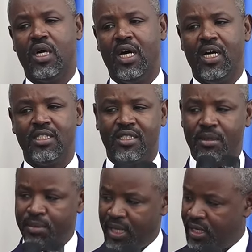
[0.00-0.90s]
uh,
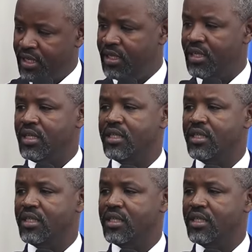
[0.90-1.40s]
Sebei,